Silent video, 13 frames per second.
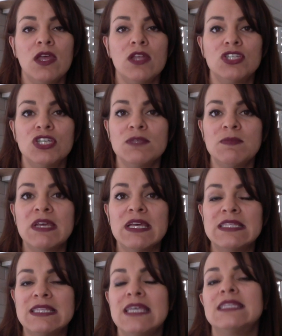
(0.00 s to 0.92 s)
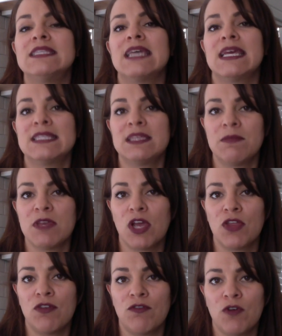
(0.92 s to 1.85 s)
Just because they say something
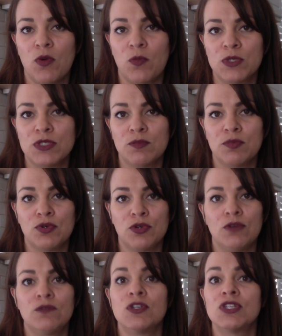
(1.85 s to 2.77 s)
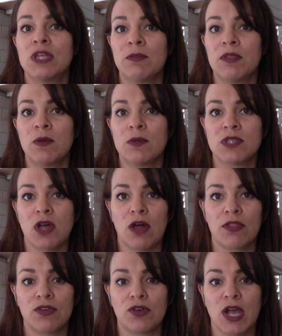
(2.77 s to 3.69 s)
on the phone was approved or something was
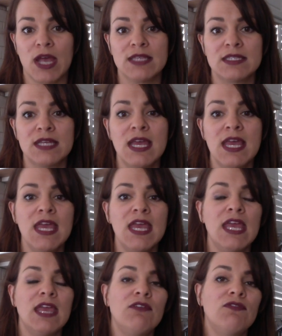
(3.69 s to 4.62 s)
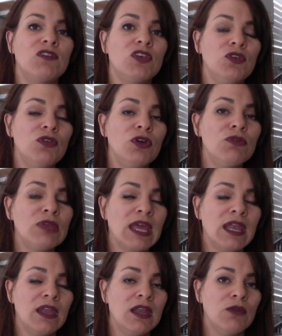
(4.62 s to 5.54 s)
authorized, if you don't
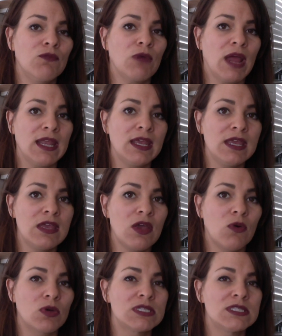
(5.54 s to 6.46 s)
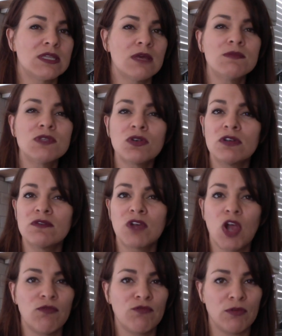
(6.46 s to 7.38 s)
get it in writing or some sort
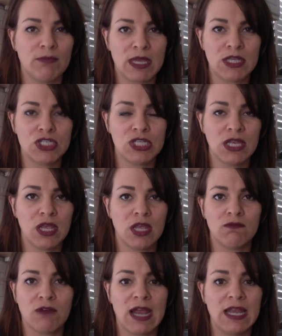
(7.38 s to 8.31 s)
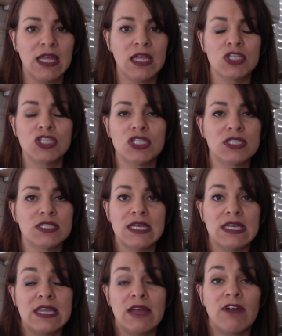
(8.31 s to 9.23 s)
of confirmation in writing,
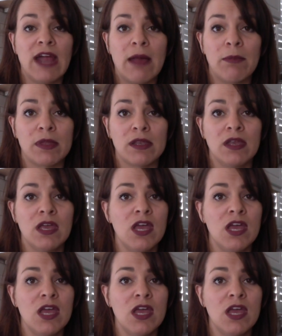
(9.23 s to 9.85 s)
it never happened.